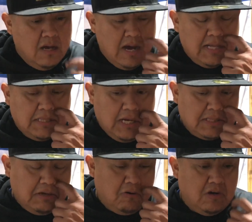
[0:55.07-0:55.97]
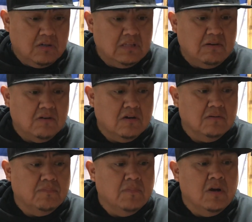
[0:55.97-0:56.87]
I thought they were
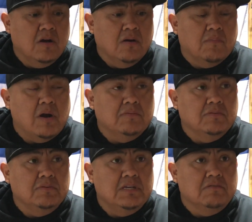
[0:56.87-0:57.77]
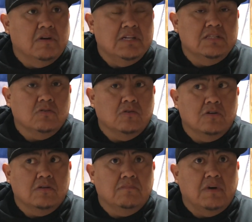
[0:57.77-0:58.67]
probably running
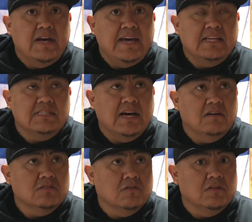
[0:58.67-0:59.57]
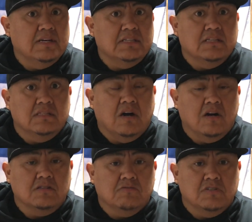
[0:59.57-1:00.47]
toward my aunt's house, or like the dogs were